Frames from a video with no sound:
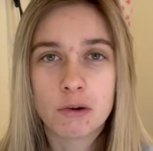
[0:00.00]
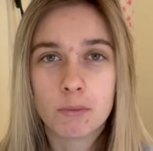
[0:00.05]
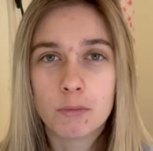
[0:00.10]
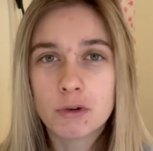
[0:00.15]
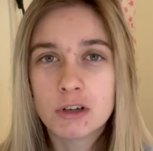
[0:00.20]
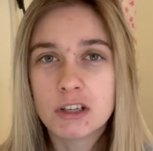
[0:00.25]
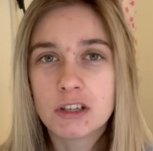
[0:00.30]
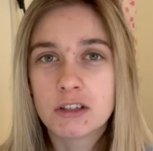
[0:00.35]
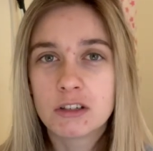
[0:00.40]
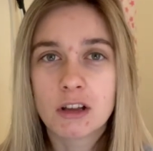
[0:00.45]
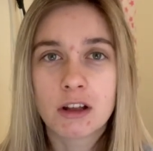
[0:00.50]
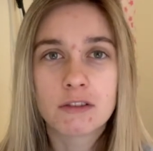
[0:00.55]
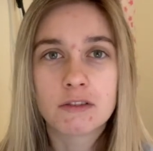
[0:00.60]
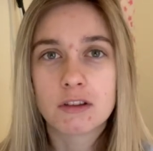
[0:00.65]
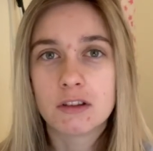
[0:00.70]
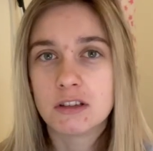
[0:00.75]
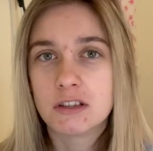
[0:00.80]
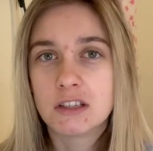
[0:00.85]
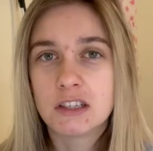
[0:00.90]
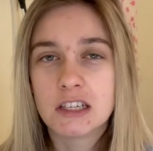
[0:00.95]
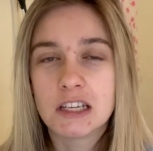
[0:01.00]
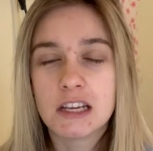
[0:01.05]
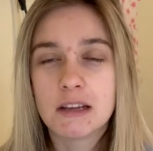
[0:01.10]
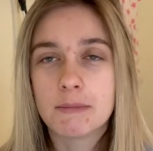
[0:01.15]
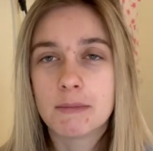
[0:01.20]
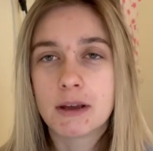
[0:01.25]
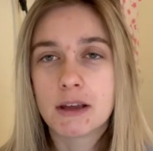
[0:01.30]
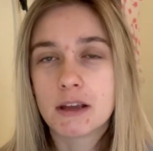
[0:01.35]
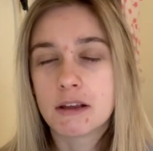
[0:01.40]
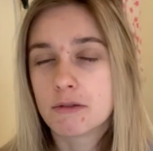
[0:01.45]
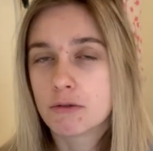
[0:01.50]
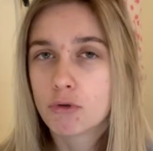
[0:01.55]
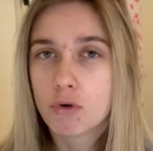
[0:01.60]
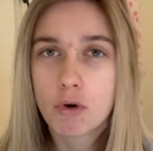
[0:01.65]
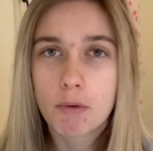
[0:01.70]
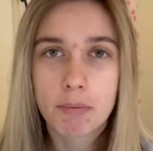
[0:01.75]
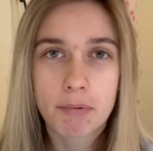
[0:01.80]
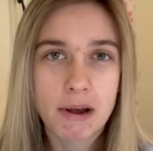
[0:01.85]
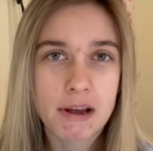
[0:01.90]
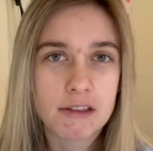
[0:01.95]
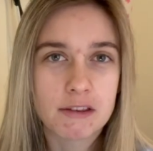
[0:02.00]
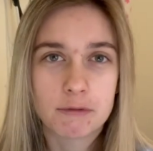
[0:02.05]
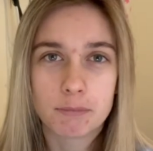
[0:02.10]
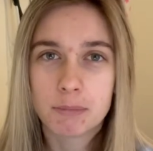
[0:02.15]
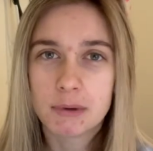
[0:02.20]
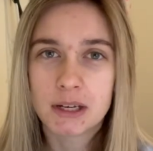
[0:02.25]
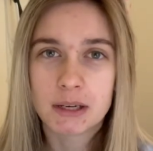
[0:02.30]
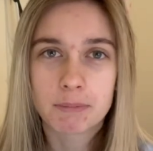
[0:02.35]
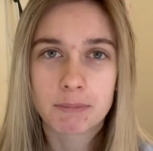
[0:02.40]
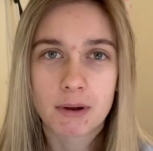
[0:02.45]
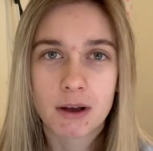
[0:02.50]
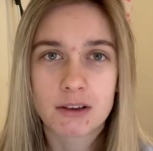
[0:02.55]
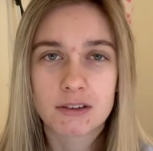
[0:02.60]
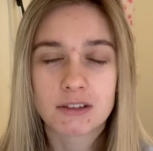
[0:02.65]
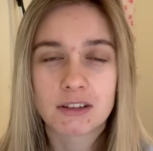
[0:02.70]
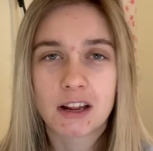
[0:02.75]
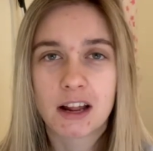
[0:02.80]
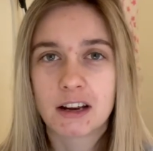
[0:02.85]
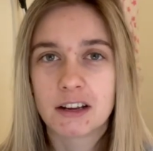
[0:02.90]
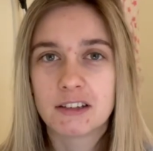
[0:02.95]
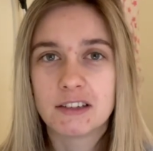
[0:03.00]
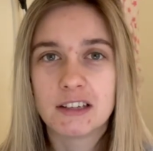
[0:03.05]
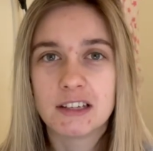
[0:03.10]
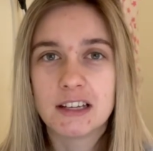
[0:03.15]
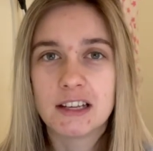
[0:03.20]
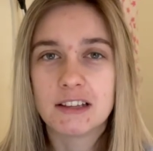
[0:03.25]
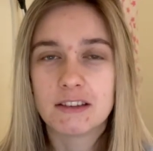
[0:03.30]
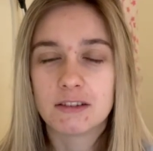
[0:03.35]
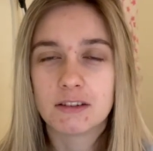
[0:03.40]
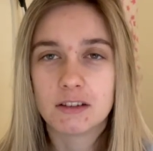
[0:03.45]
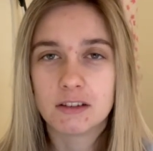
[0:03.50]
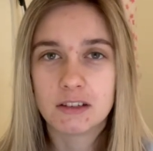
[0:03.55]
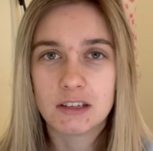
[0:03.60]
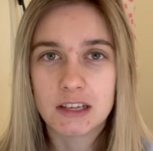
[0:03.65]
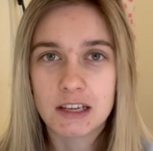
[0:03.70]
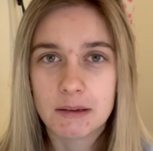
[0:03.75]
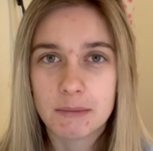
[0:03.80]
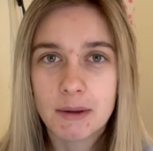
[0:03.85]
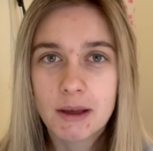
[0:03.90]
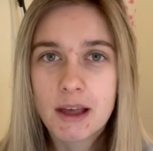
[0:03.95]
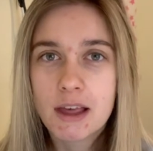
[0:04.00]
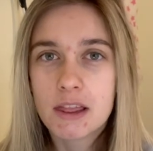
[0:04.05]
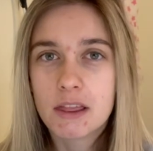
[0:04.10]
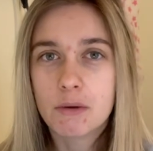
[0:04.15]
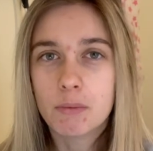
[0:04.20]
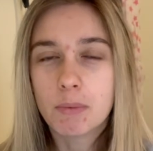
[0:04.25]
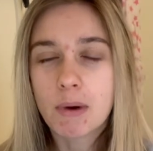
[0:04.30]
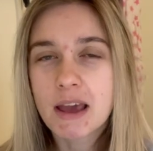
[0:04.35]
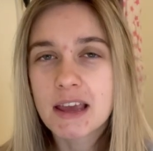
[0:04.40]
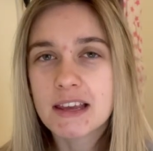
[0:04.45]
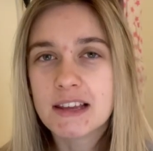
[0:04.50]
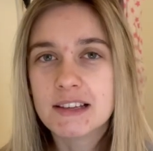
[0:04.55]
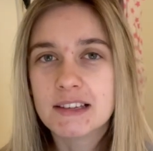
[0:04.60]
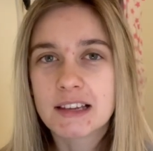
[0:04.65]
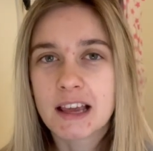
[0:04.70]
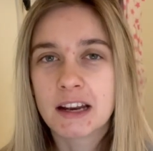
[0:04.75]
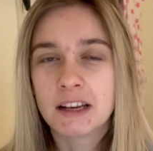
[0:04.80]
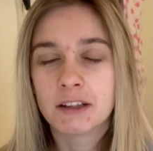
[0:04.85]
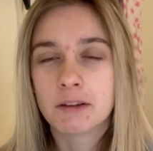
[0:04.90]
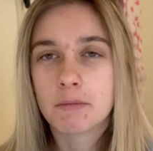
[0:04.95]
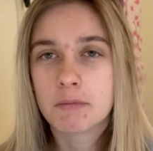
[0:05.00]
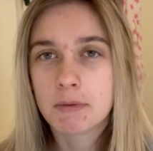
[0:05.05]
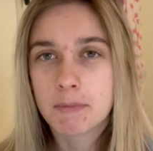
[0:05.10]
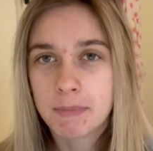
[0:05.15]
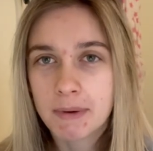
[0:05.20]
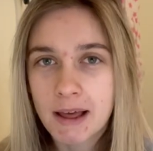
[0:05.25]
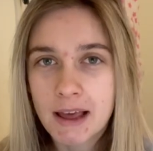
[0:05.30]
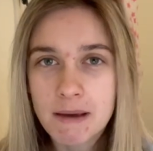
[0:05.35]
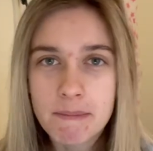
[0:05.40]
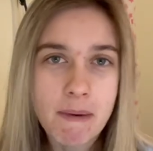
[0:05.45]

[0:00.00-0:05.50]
What he's done to this team, incorporated this winning personality into the team, the way he's getting them to play.